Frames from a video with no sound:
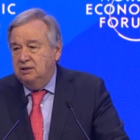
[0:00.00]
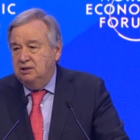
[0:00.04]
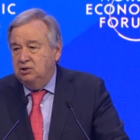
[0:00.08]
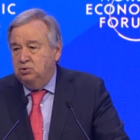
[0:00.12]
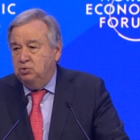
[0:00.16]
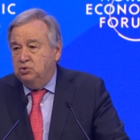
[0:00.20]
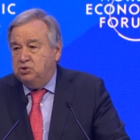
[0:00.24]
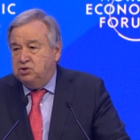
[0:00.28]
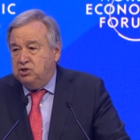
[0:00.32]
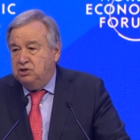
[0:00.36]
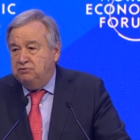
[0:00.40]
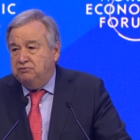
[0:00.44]

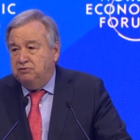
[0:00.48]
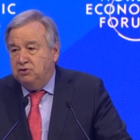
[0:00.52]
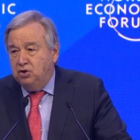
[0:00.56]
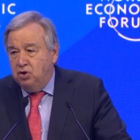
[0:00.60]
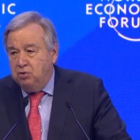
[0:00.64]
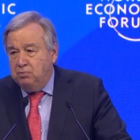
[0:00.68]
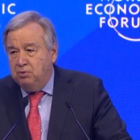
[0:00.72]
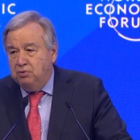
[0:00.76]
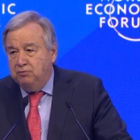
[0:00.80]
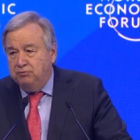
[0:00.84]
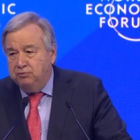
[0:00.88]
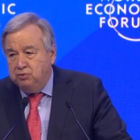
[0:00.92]
to achieve
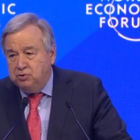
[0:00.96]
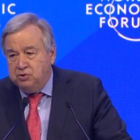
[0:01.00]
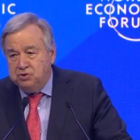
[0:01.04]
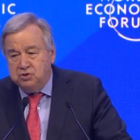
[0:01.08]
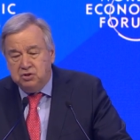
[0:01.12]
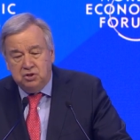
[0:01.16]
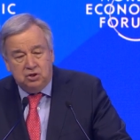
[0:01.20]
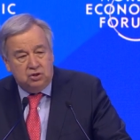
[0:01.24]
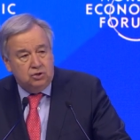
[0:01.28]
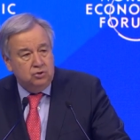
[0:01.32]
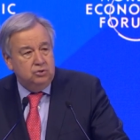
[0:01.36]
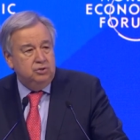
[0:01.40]
global food
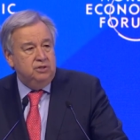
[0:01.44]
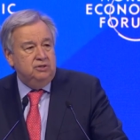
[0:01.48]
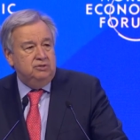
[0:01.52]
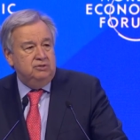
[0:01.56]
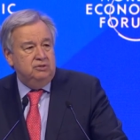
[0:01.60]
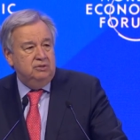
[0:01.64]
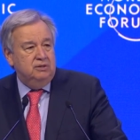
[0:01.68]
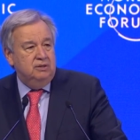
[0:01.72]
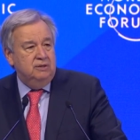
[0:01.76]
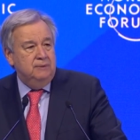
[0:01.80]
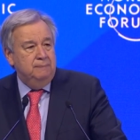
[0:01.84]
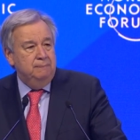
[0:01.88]

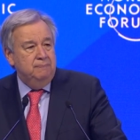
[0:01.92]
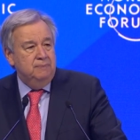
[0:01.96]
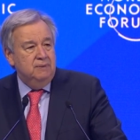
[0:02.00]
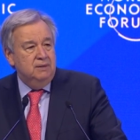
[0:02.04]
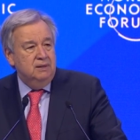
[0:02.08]
security,